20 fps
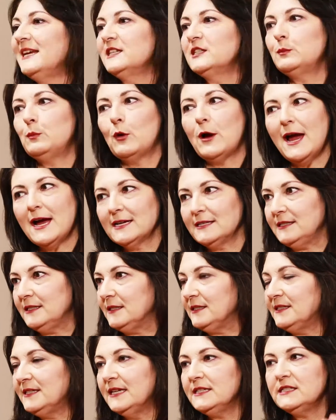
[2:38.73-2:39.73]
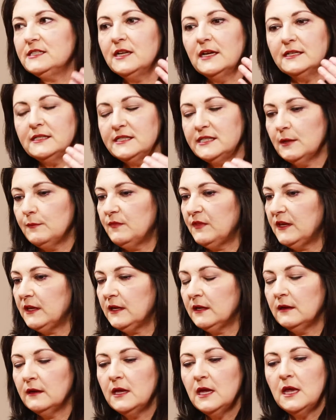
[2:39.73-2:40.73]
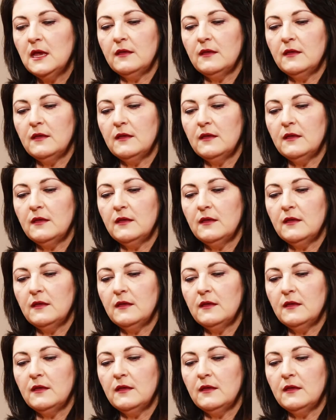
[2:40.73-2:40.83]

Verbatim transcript: takes mm -hmm. practice. That's not something